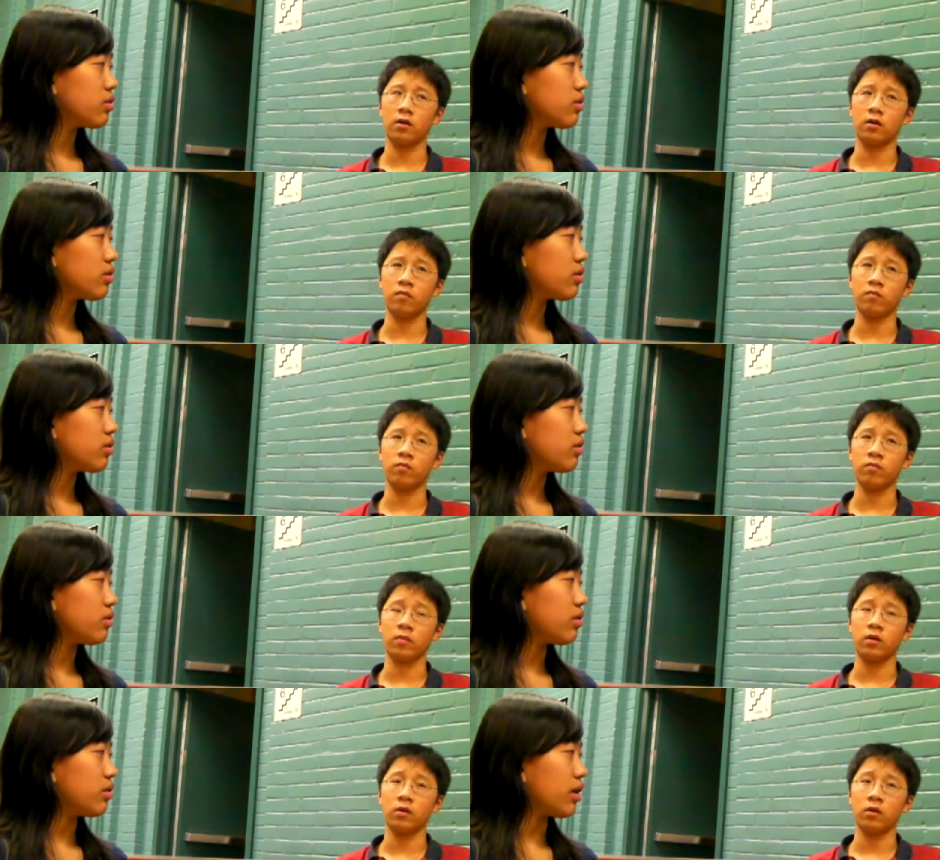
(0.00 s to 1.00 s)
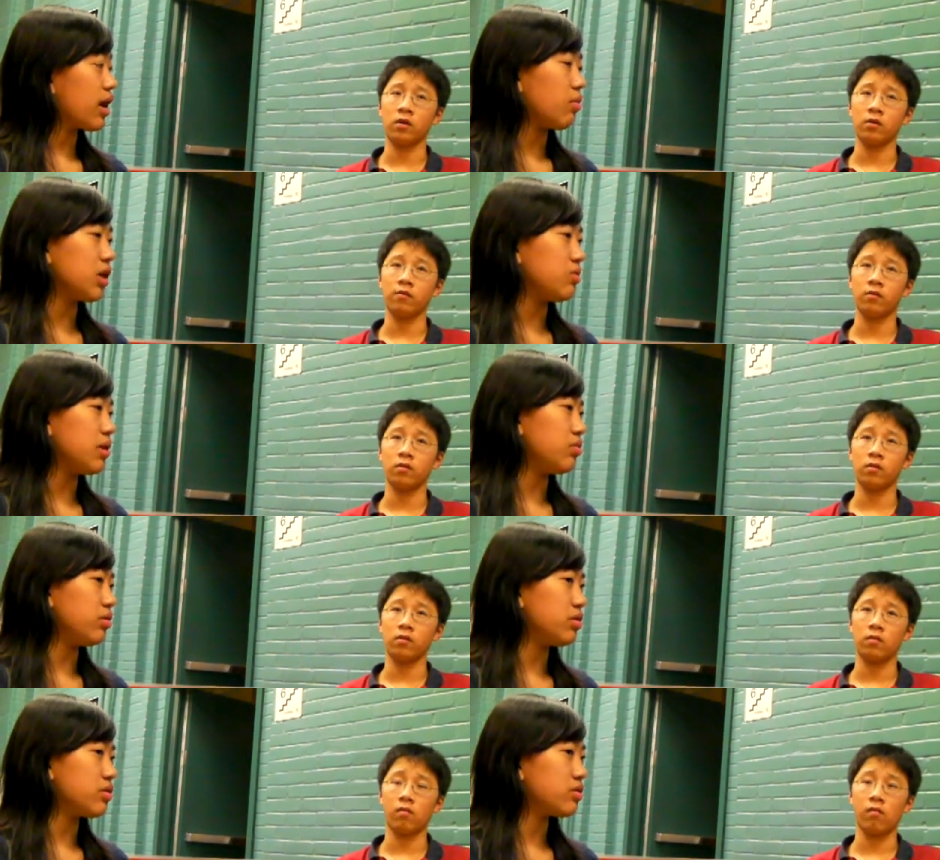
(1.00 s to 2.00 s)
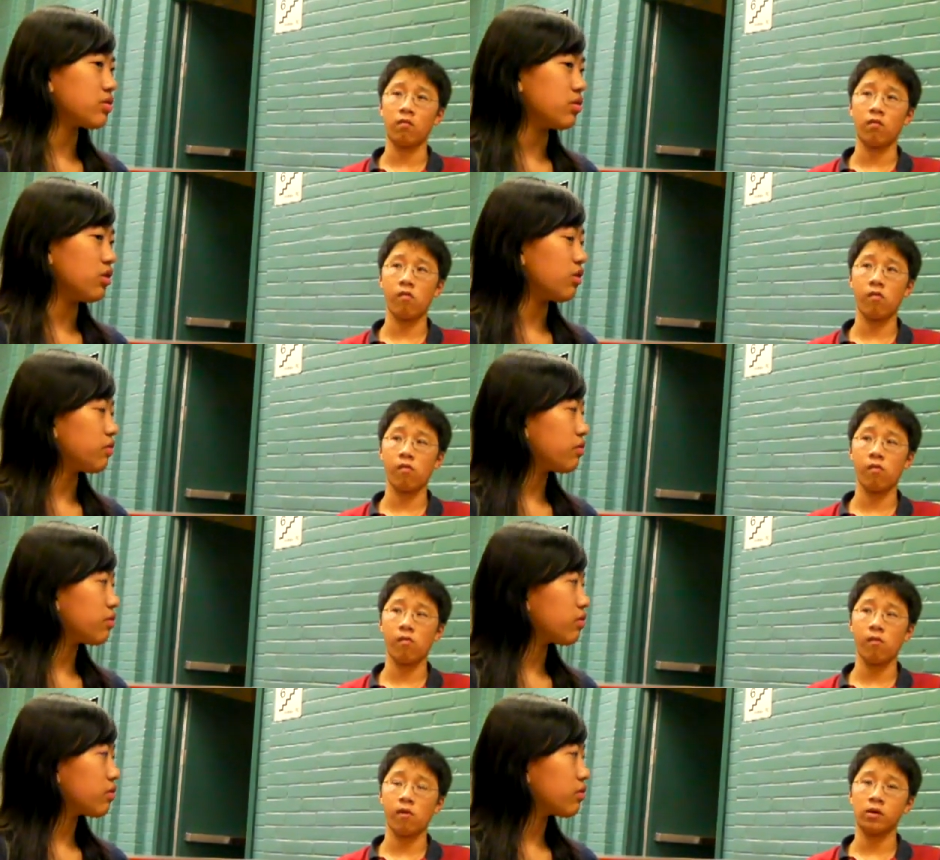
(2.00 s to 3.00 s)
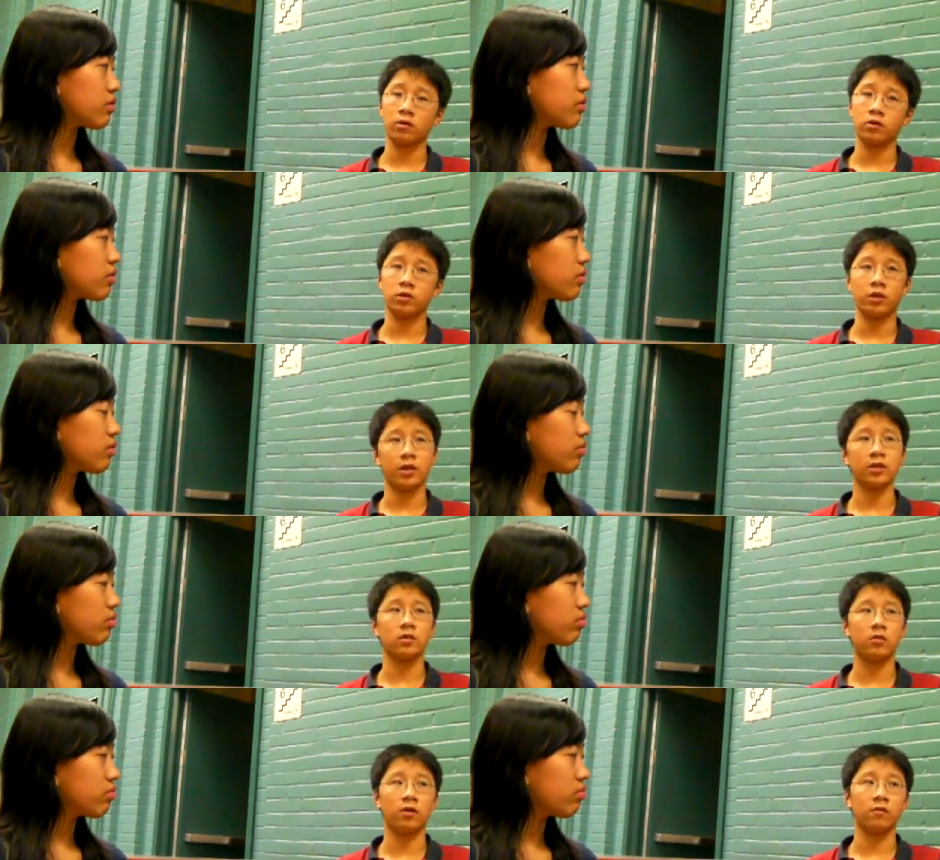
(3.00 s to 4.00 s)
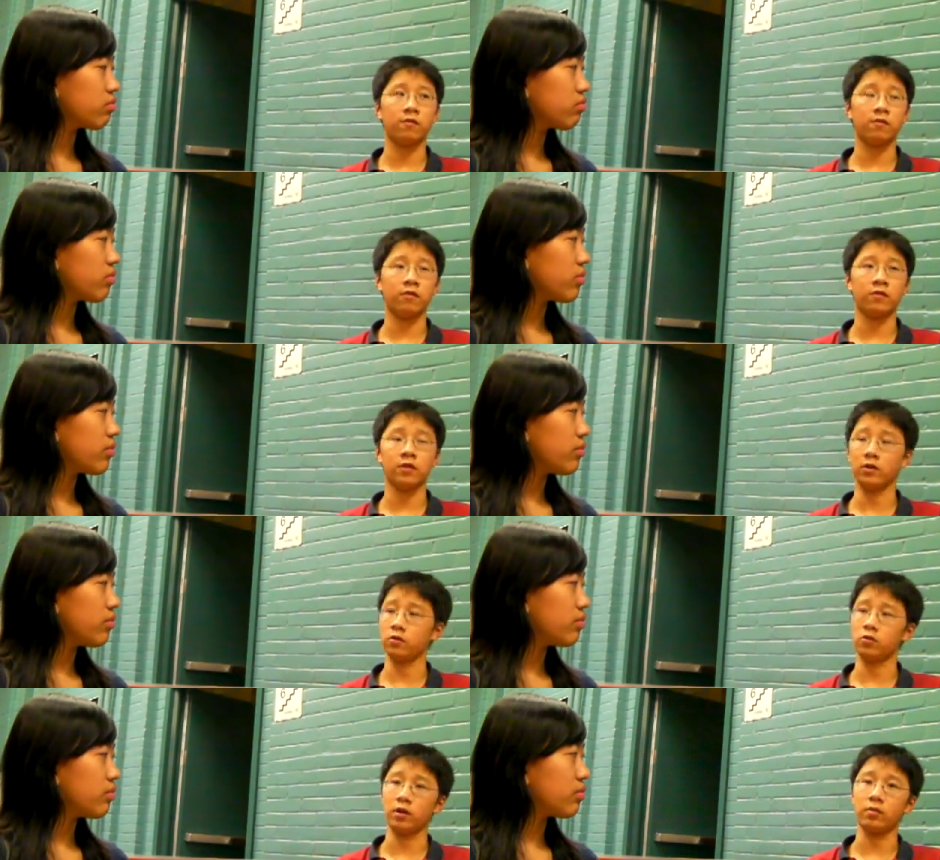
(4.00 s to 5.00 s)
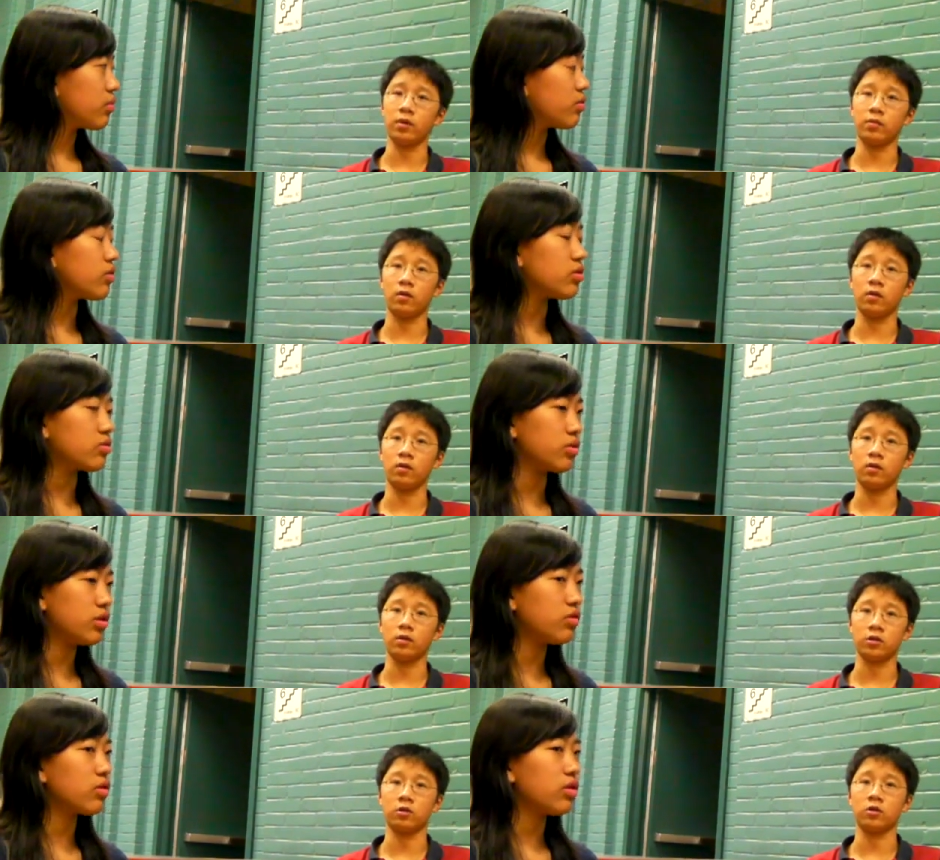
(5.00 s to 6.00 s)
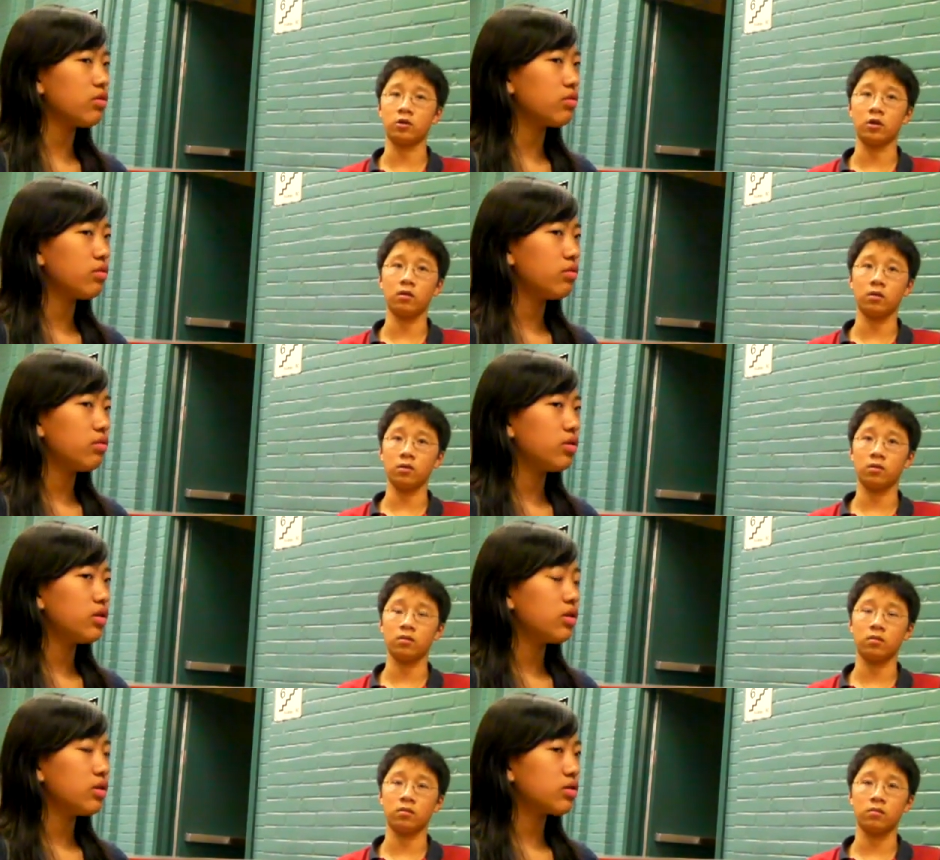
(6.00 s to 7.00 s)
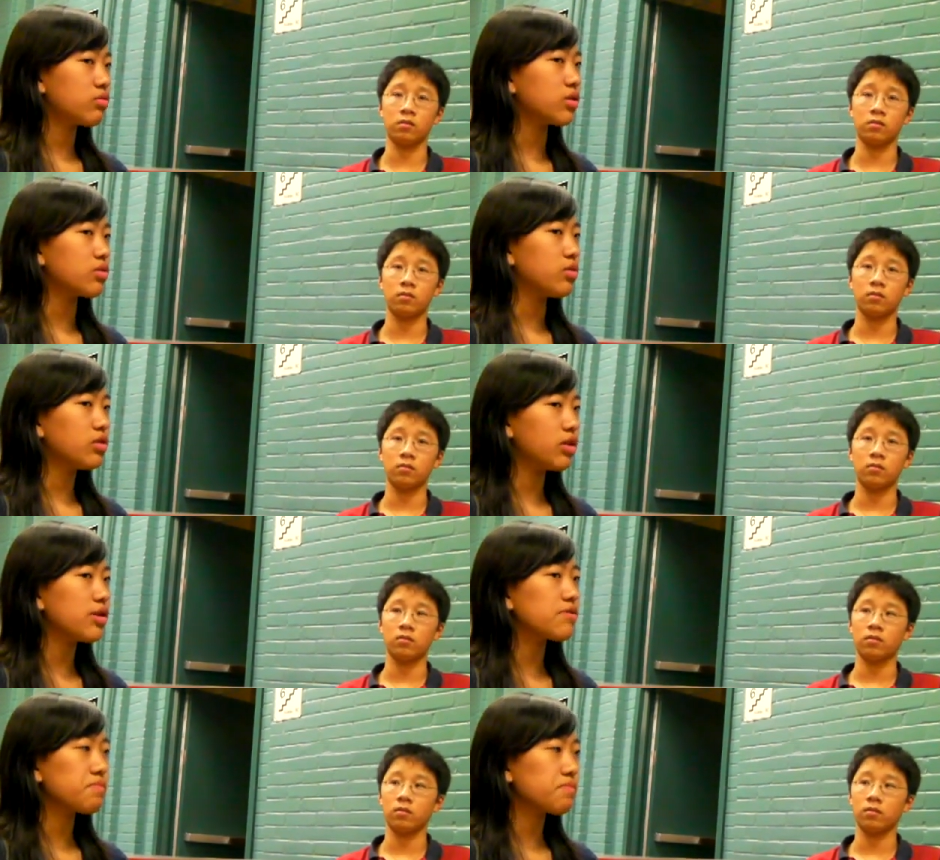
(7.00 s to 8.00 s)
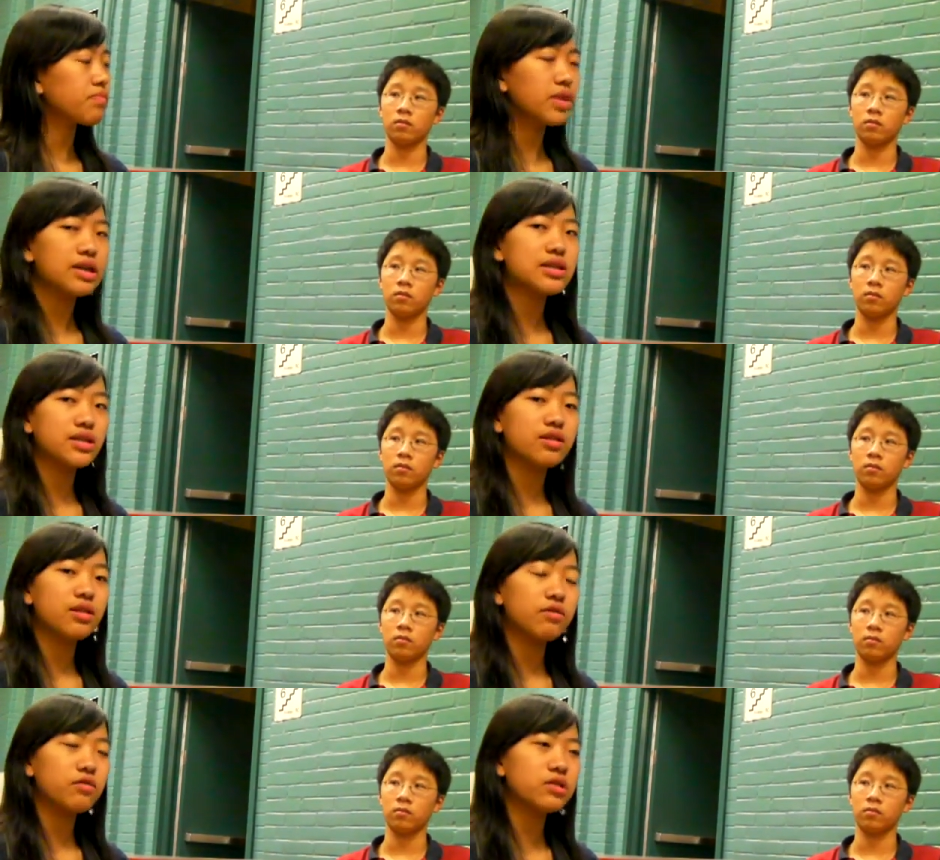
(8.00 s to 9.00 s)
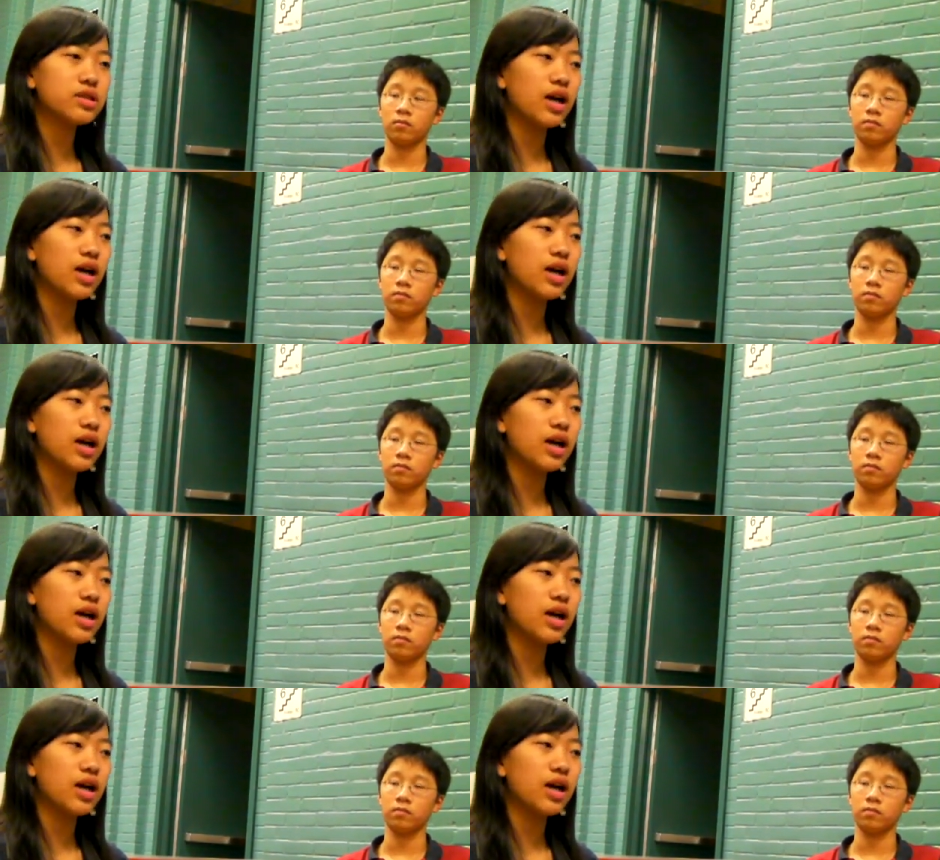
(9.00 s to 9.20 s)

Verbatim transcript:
Speaker 1: Um,
Speaker 2: like how many people is good enough?
Speaker 1: She thinks around fifteen or twenty people 20, is a good
Speaker 2: start. It's reasonable, yeah. Because at the first